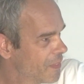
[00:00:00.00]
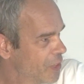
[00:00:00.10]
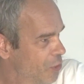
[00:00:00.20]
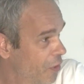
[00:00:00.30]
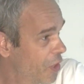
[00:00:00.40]

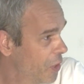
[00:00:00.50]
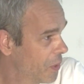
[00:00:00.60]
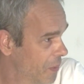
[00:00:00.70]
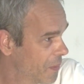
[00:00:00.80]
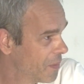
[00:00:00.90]
It's funny
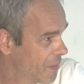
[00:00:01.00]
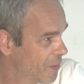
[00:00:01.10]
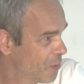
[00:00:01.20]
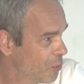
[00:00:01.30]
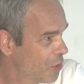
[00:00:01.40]

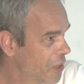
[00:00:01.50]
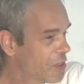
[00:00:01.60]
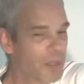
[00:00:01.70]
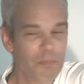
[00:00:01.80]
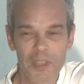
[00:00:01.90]
to sing
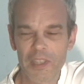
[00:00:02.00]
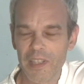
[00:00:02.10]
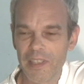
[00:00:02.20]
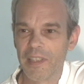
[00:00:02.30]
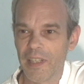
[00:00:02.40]
something
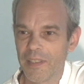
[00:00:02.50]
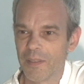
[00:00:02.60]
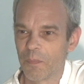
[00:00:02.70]
like that.